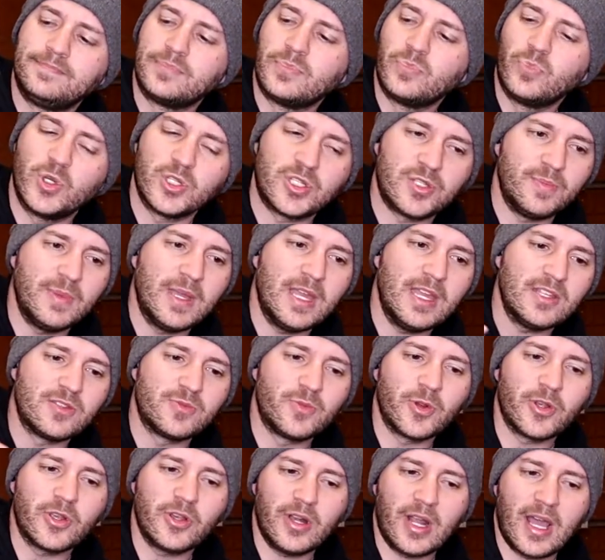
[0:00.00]
which means
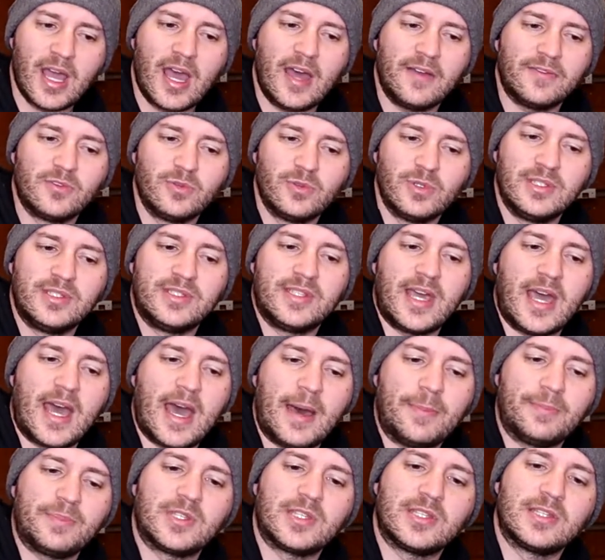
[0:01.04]
we're going to have to
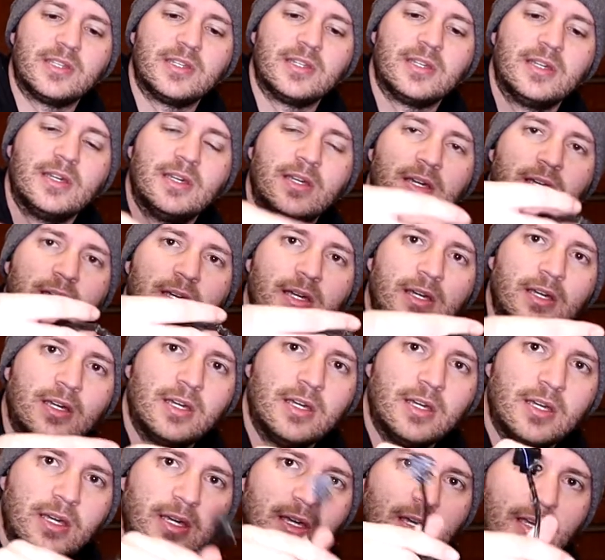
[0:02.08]
adapt
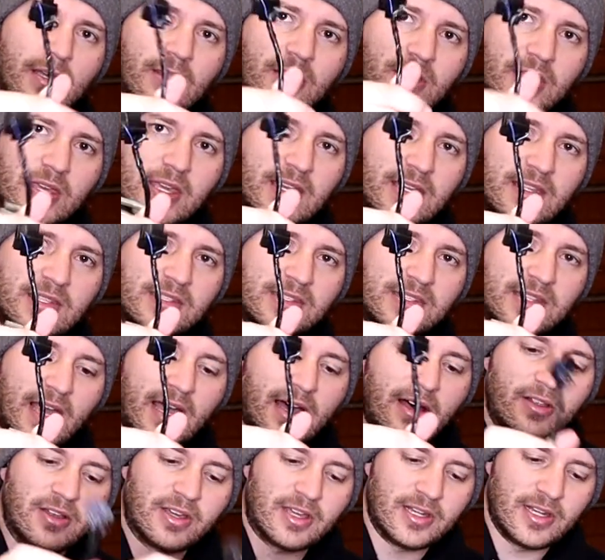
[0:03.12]
these
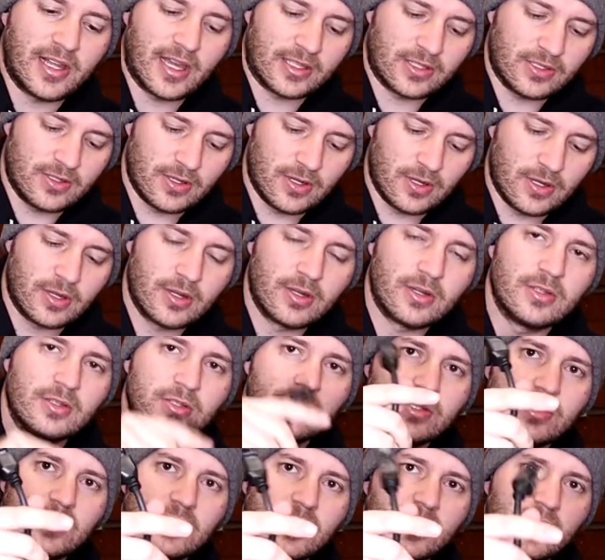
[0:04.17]
style of connector
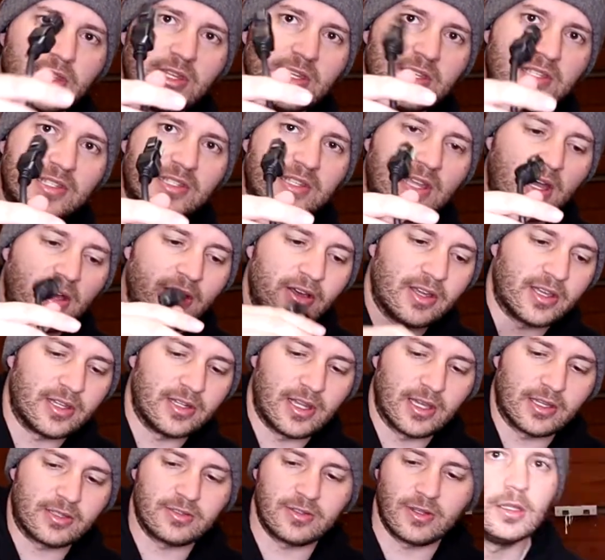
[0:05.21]
to this style of
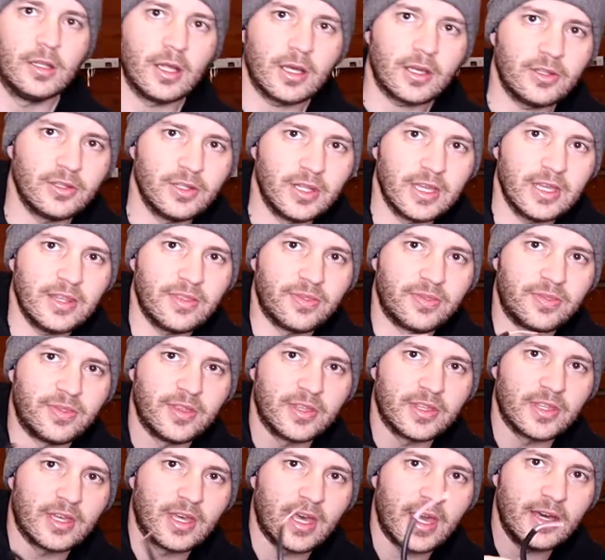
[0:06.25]
connector. Luckily,
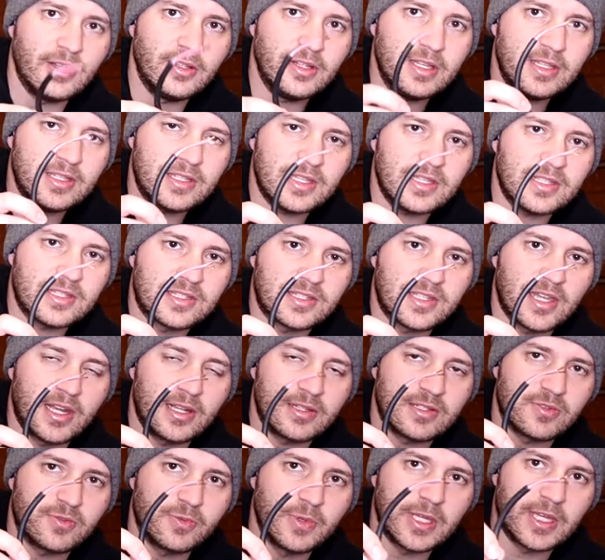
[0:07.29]
the LED
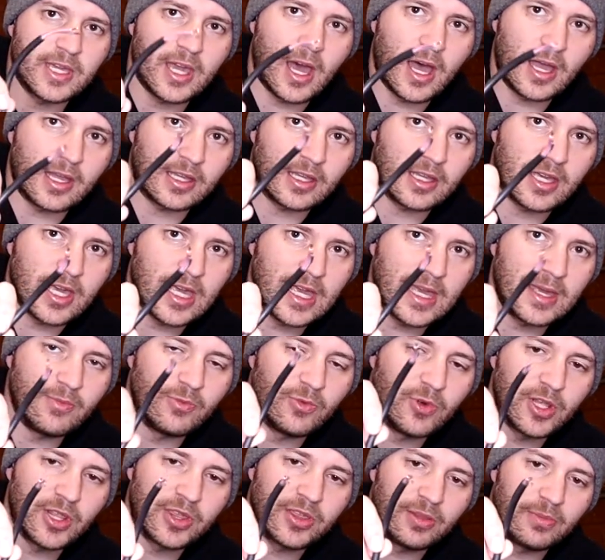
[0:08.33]
sets we got came
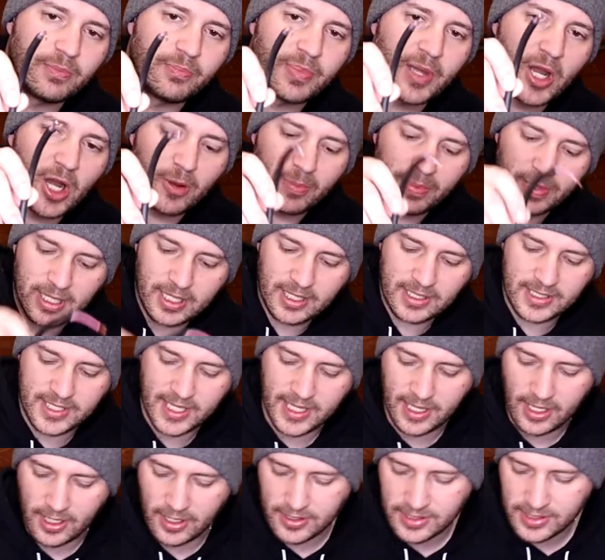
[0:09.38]
with bare
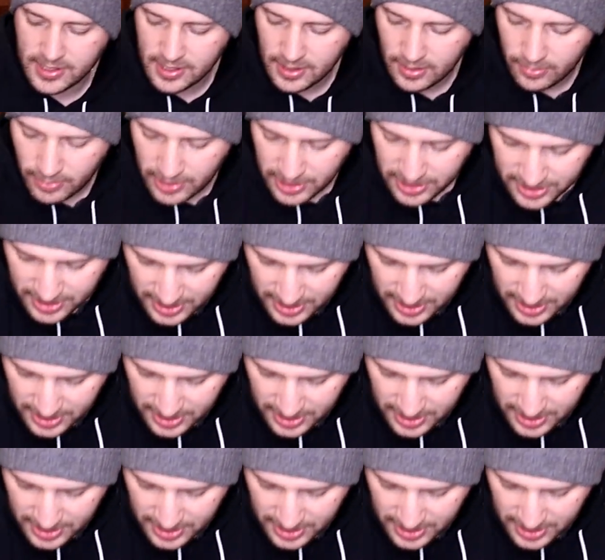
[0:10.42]
pigtails with